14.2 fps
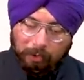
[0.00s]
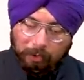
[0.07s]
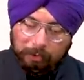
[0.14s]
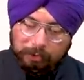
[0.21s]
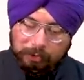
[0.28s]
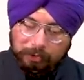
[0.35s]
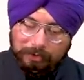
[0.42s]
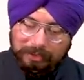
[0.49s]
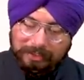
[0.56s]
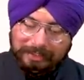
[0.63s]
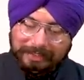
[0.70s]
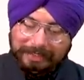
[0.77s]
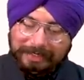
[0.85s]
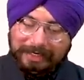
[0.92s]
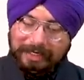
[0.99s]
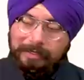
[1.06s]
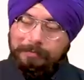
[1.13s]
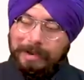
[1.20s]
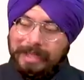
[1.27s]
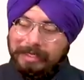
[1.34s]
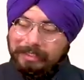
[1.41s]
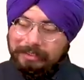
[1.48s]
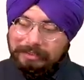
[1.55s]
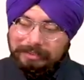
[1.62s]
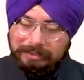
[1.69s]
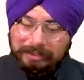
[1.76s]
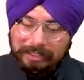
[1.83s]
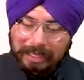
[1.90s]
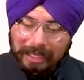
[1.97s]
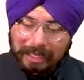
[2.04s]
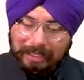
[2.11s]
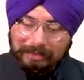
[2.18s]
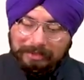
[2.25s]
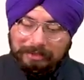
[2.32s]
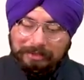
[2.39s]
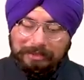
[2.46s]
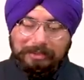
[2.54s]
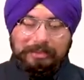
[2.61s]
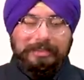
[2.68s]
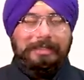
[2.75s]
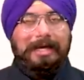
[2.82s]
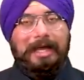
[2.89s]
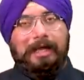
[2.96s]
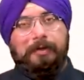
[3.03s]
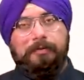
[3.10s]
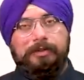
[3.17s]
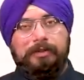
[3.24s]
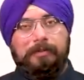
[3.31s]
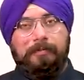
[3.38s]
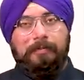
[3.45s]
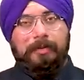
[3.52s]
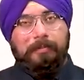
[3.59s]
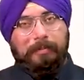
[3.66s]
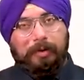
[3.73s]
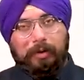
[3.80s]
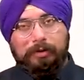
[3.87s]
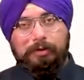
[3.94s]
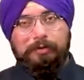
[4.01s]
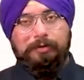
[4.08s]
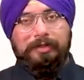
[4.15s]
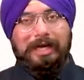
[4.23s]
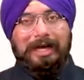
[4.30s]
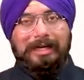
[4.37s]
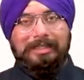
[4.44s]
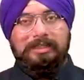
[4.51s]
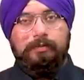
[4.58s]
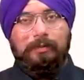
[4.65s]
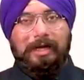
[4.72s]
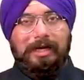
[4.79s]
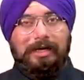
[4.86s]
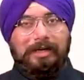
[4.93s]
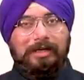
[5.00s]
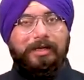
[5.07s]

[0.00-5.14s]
also the trade barriers and the tariffs because of that as well